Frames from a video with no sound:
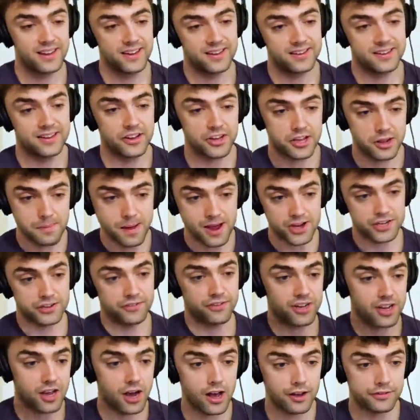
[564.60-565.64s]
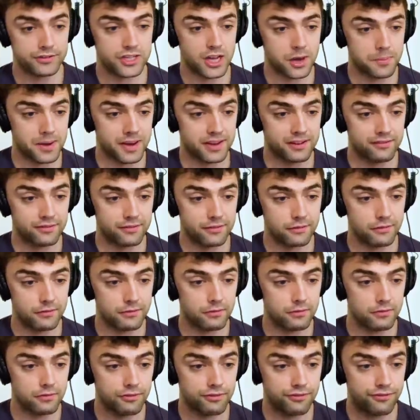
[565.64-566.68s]
Now you can imagine if a calf's coming
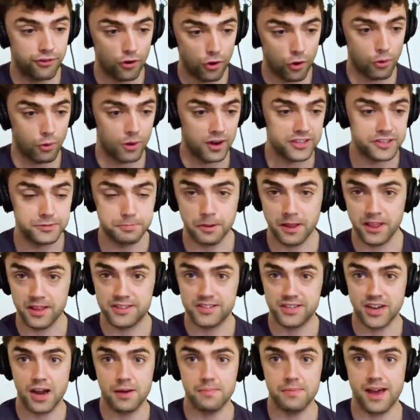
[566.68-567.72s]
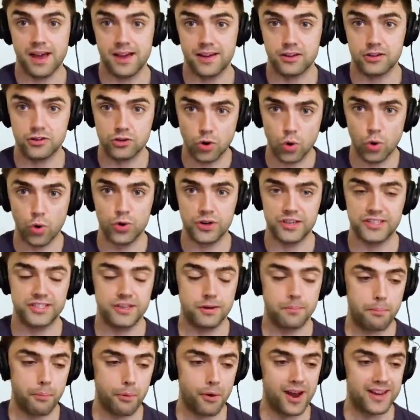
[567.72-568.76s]
forwards, by the time that cord is
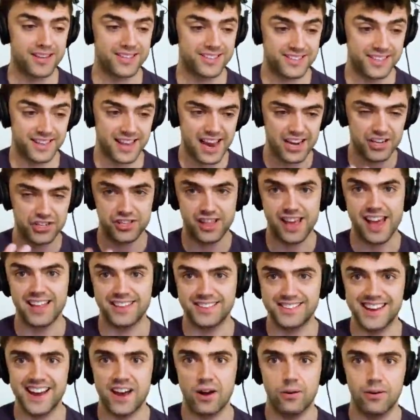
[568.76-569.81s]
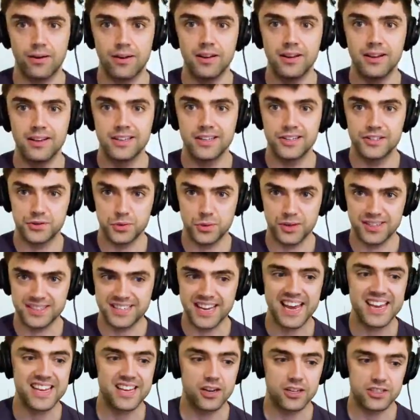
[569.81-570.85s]
compressed, actually the head's out. So we can
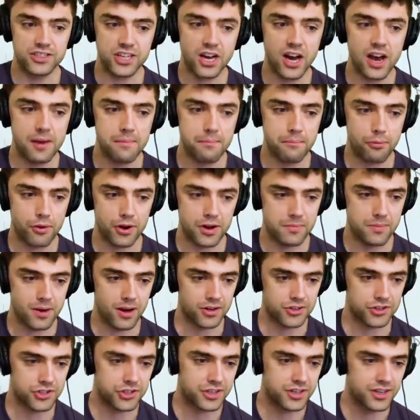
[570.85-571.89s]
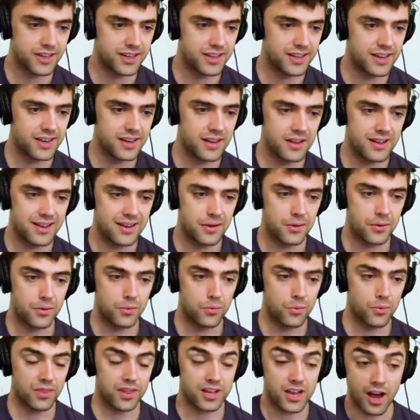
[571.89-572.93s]
take our time pretty much.
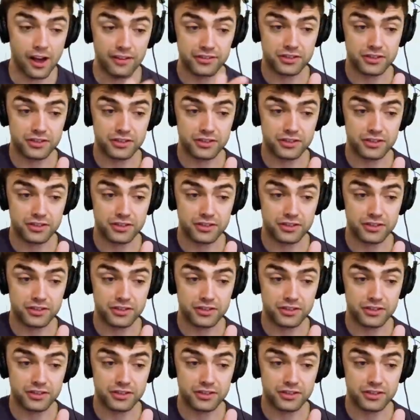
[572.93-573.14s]
When the calf's